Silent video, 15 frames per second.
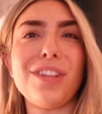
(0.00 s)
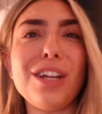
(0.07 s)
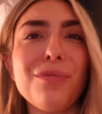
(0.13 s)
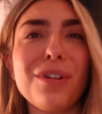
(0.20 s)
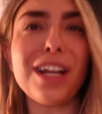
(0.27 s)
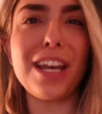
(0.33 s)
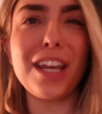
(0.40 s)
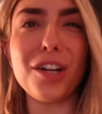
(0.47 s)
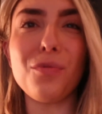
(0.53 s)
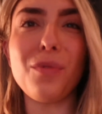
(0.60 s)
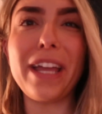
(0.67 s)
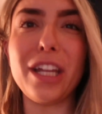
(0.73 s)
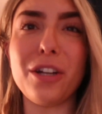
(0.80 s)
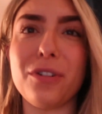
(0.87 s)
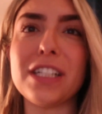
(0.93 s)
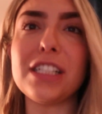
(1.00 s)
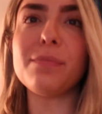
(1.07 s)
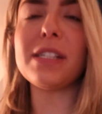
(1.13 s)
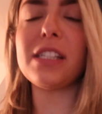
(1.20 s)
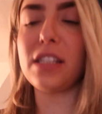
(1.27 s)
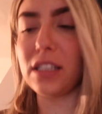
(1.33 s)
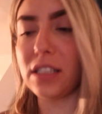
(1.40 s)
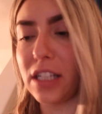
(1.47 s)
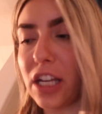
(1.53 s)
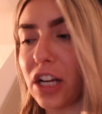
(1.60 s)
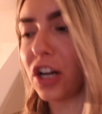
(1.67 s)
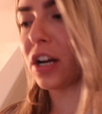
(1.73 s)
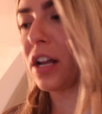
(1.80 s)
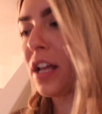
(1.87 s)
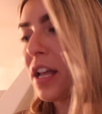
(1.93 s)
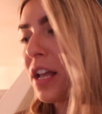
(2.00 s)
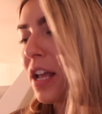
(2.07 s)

think we're getting a white Christmas this year.